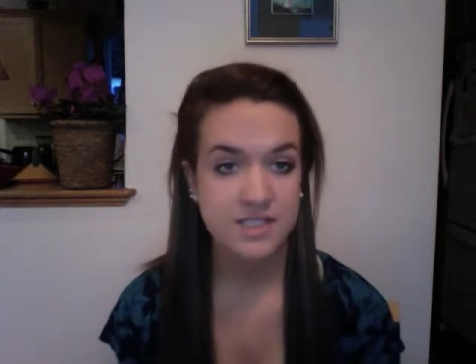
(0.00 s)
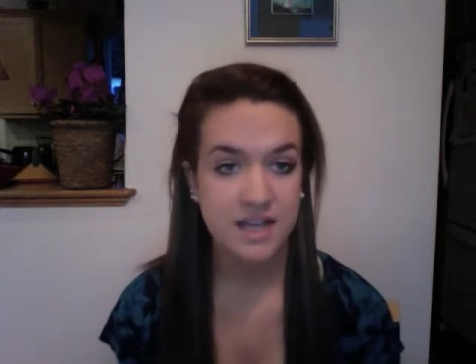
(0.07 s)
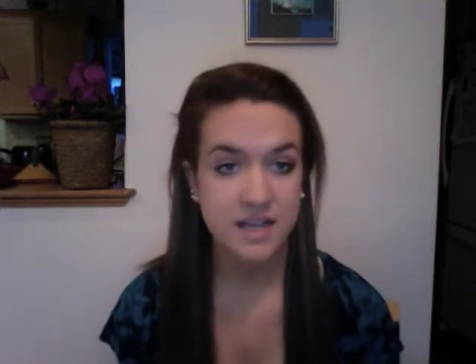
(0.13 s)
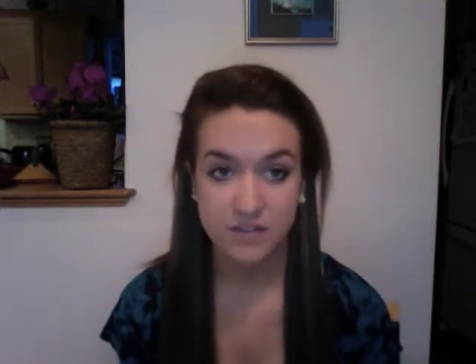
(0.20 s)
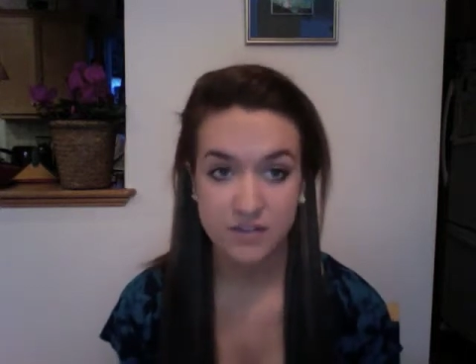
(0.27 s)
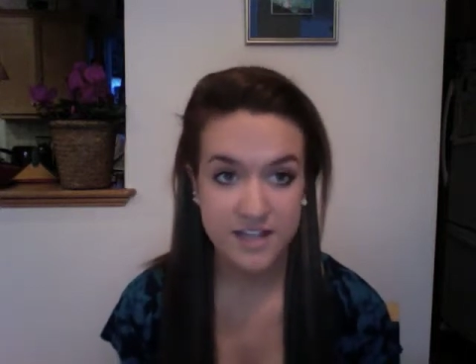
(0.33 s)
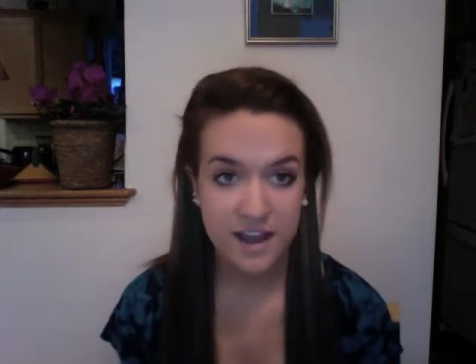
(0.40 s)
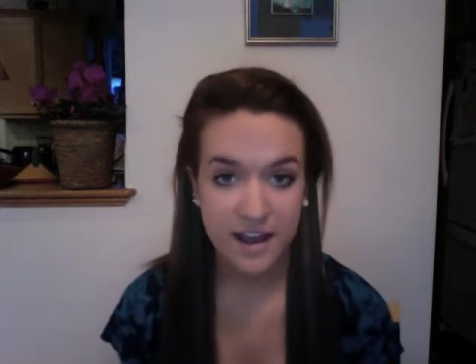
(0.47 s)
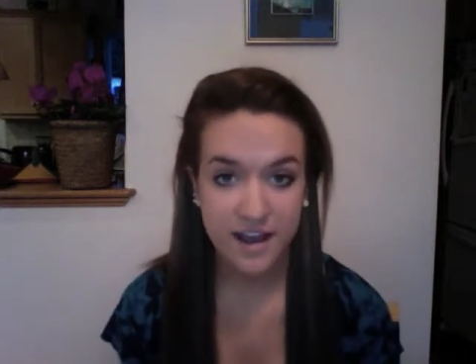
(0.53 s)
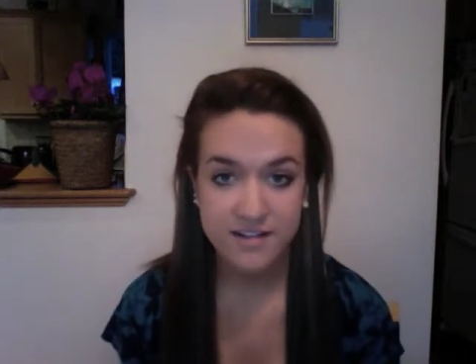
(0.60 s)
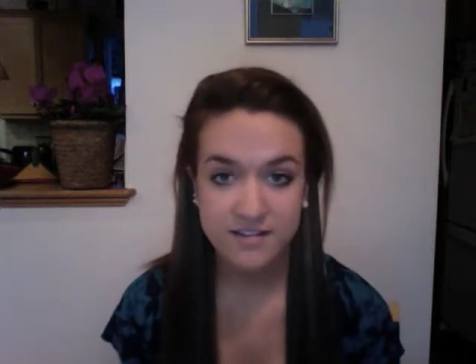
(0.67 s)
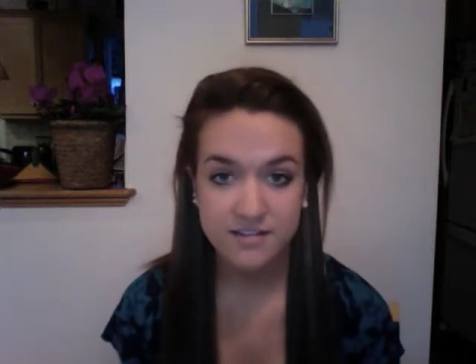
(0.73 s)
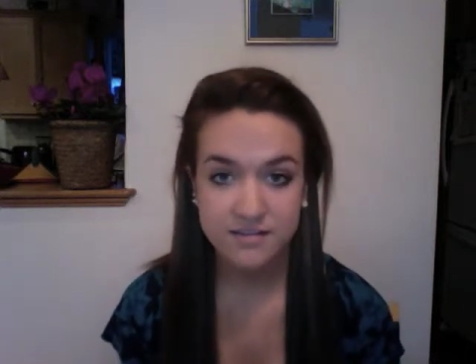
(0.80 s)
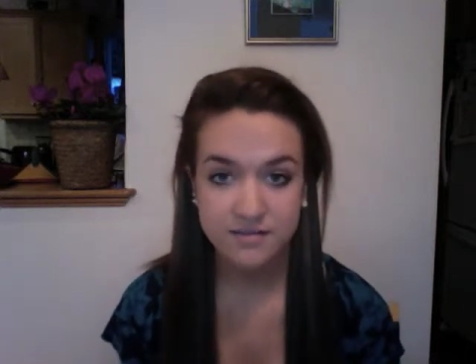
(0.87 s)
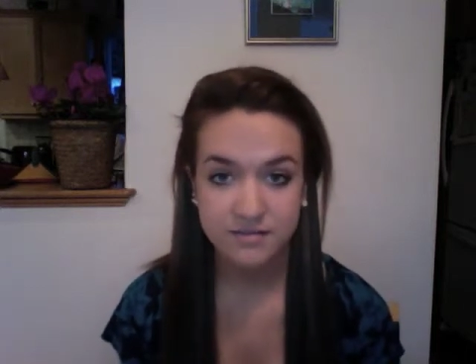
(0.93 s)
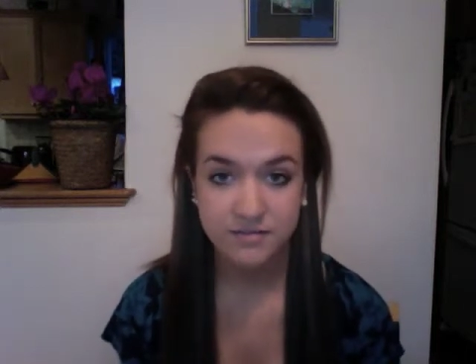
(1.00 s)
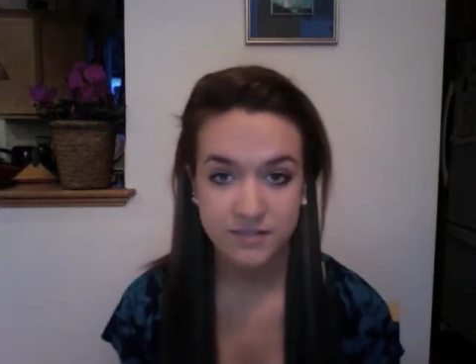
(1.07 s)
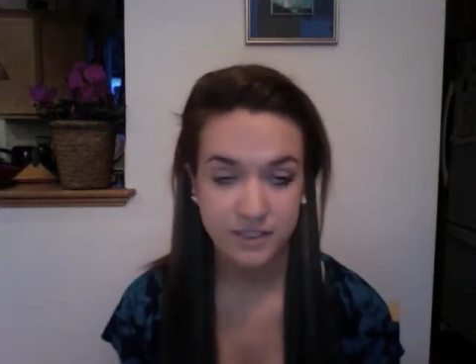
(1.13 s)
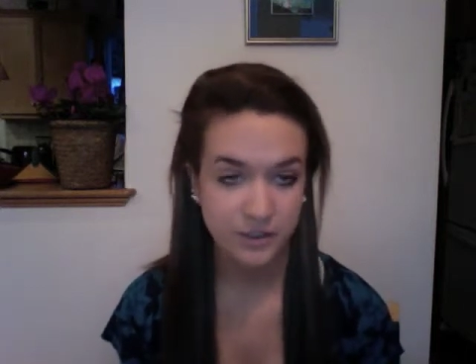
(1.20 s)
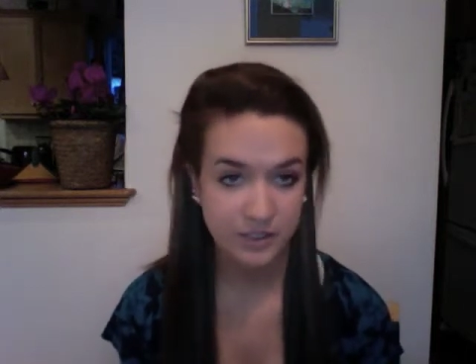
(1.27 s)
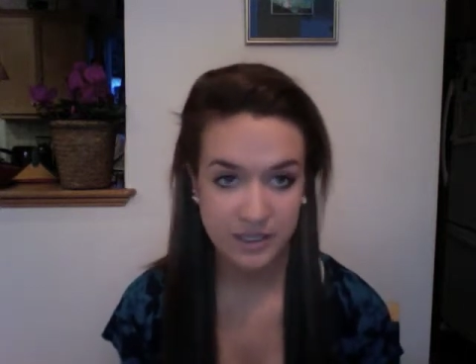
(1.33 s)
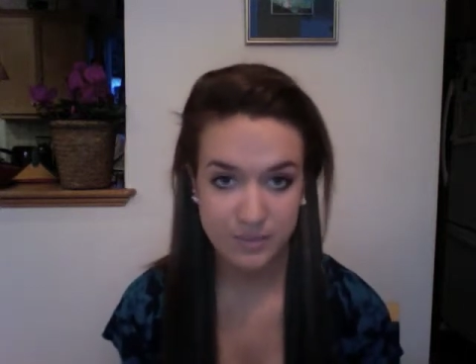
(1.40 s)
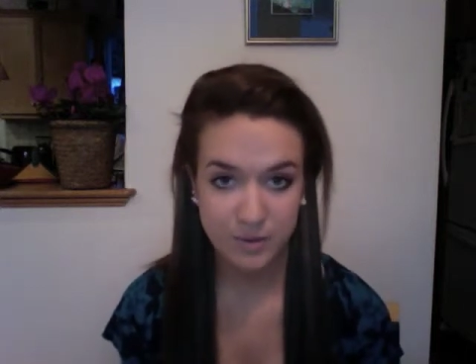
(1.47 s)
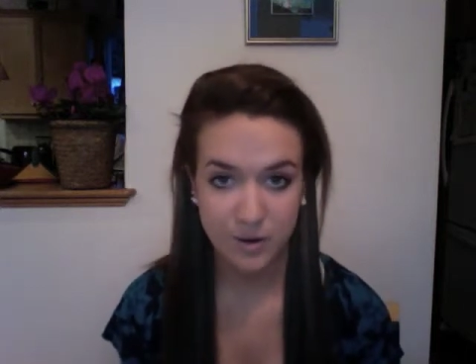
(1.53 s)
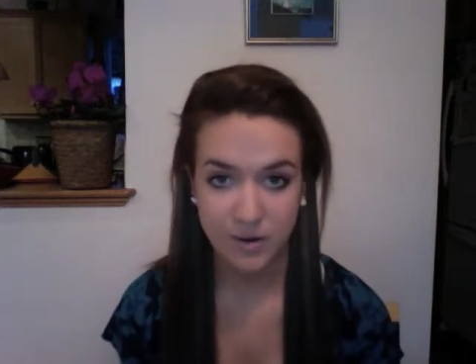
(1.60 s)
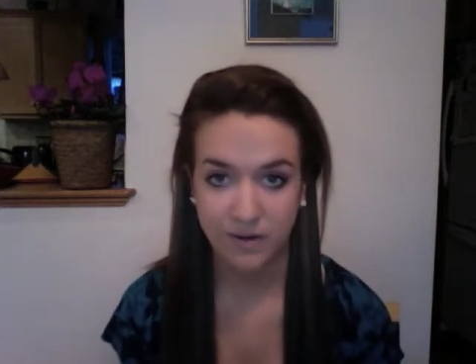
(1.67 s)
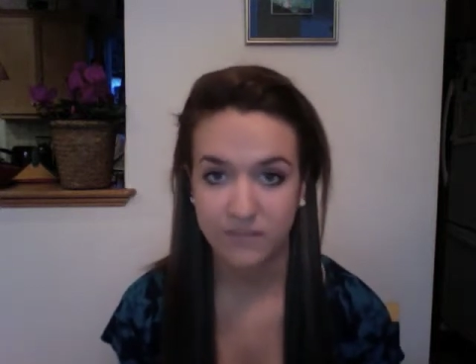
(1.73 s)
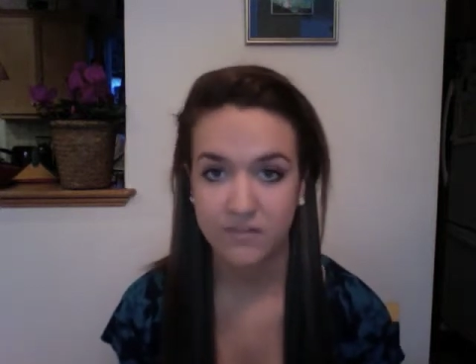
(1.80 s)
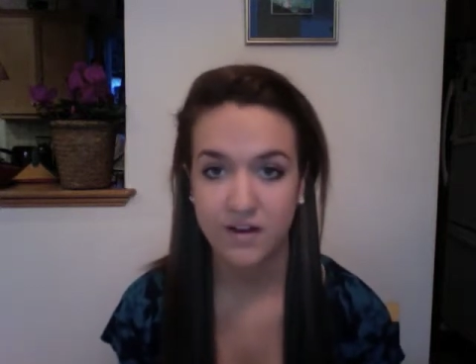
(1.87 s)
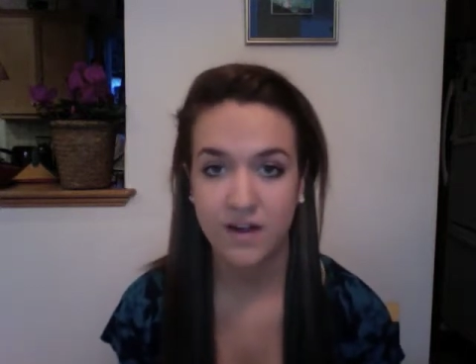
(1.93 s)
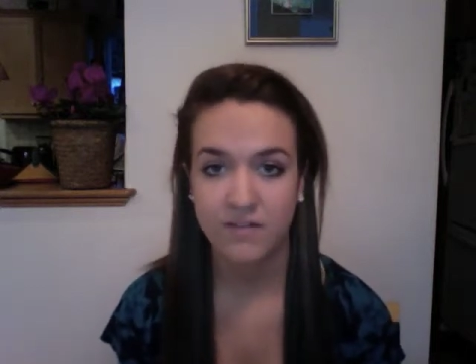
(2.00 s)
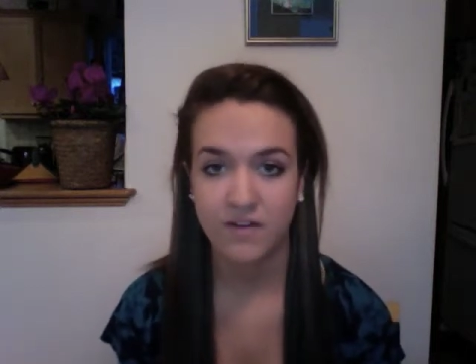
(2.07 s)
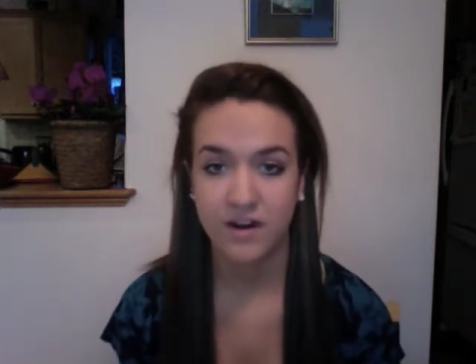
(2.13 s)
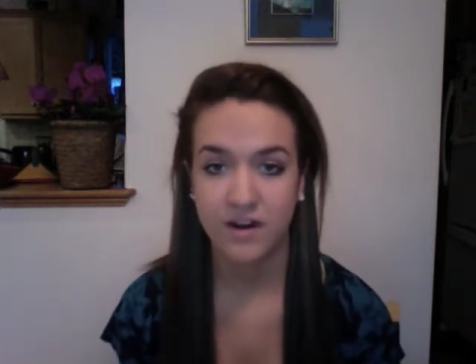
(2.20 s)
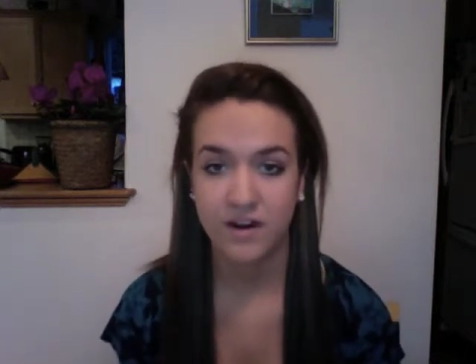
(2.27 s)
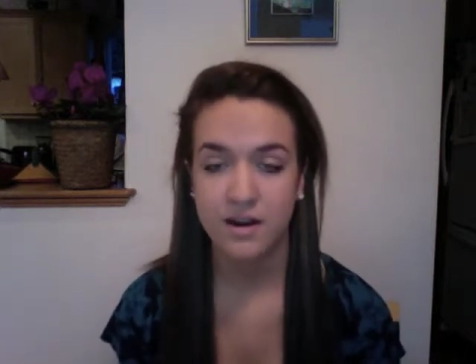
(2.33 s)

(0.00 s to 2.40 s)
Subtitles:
never dead. It'll keep going forever.